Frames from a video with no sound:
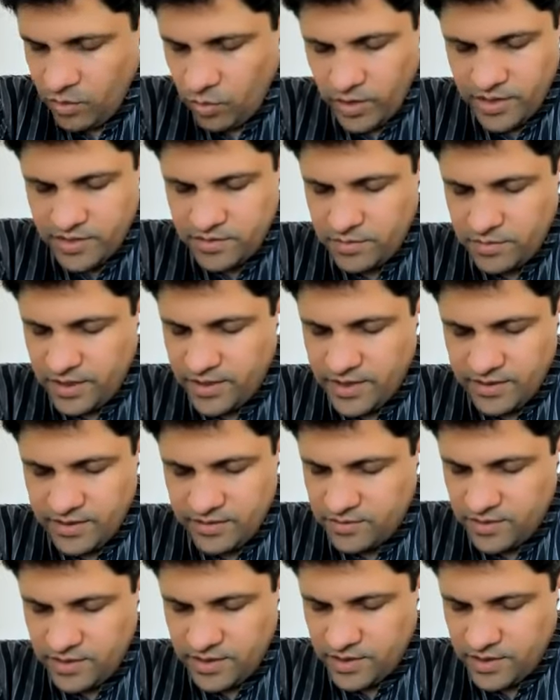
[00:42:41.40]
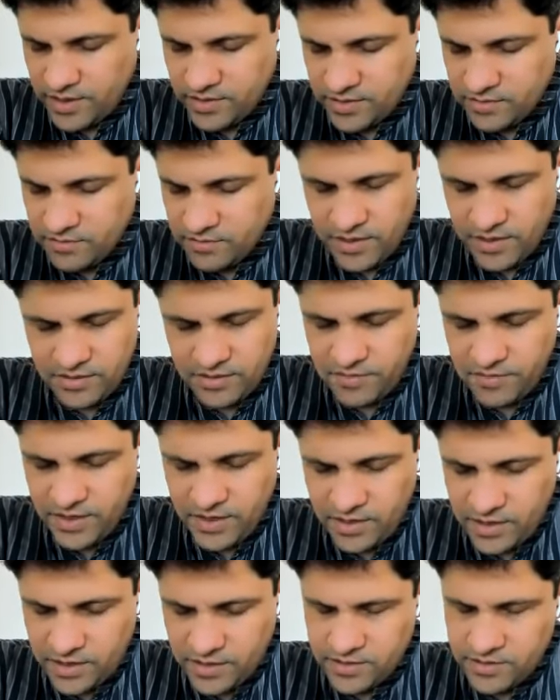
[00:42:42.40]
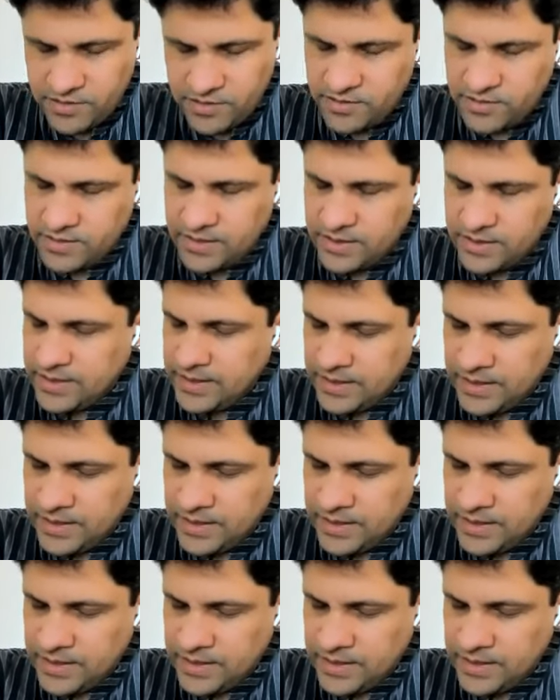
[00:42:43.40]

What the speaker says: Why is my destiny like this? Why is fate like this?